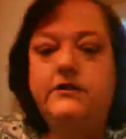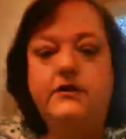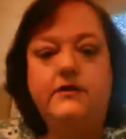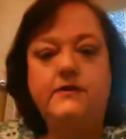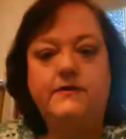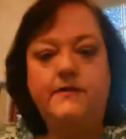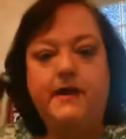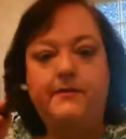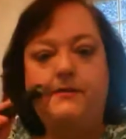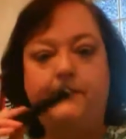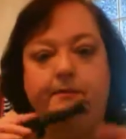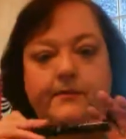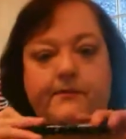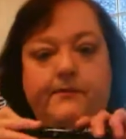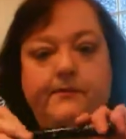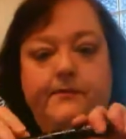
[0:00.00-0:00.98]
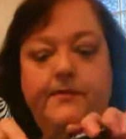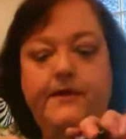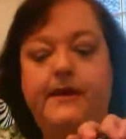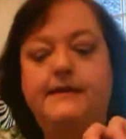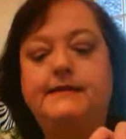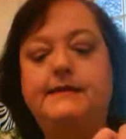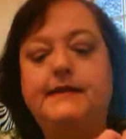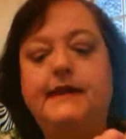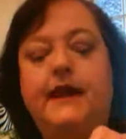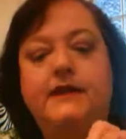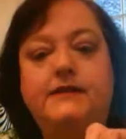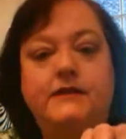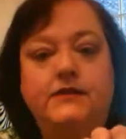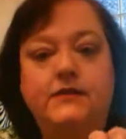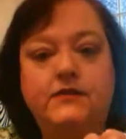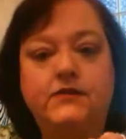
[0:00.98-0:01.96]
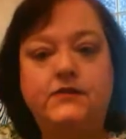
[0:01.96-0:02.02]
use my Best
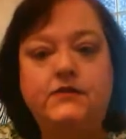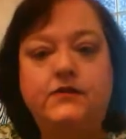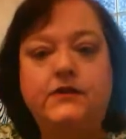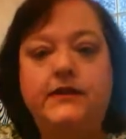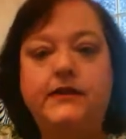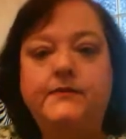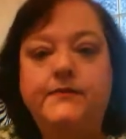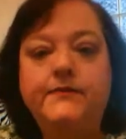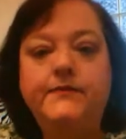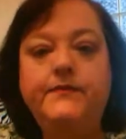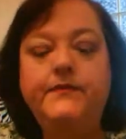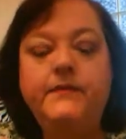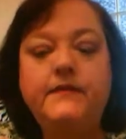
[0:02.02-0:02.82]
Lash Extreme.